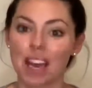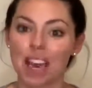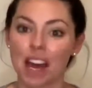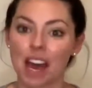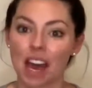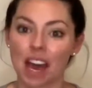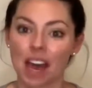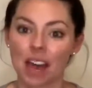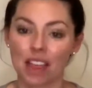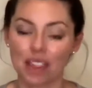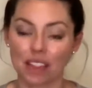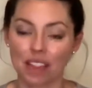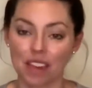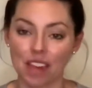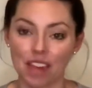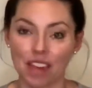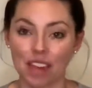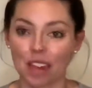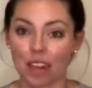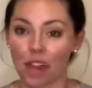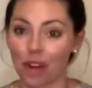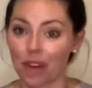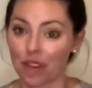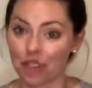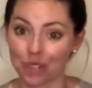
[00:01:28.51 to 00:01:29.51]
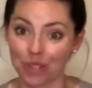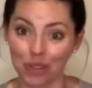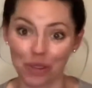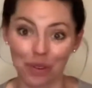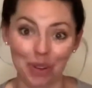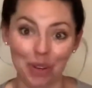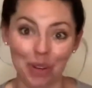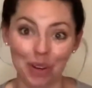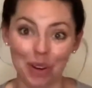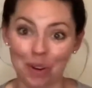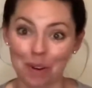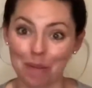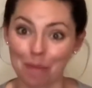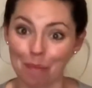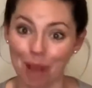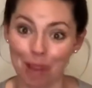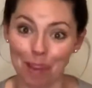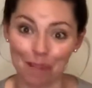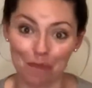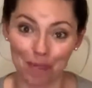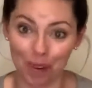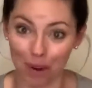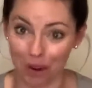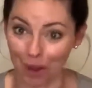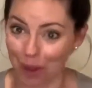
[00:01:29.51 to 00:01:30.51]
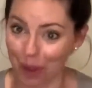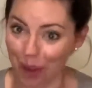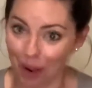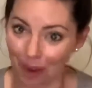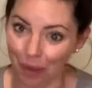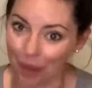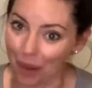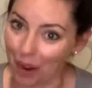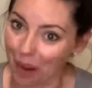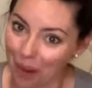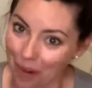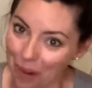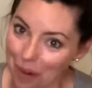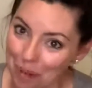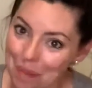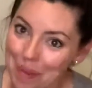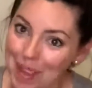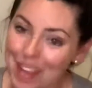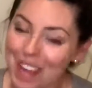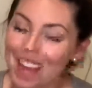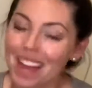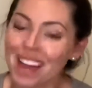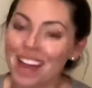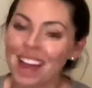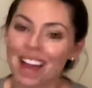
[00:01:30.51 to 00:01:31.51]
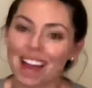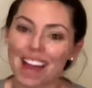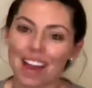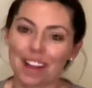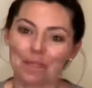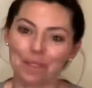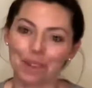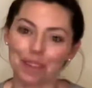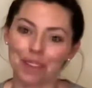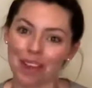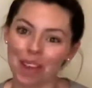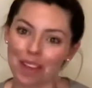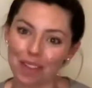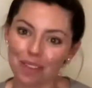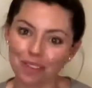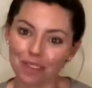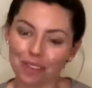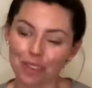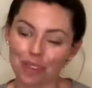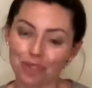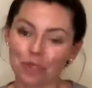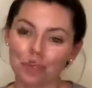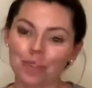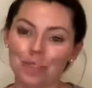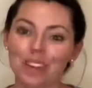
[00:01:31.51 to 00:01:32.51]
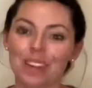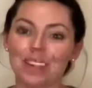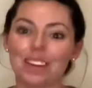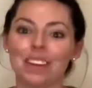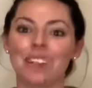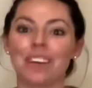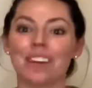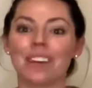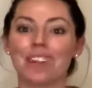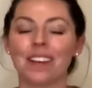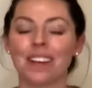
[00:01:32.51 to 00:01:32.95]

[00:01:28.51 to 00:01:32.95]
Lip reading: and then also here in my very own home and with other children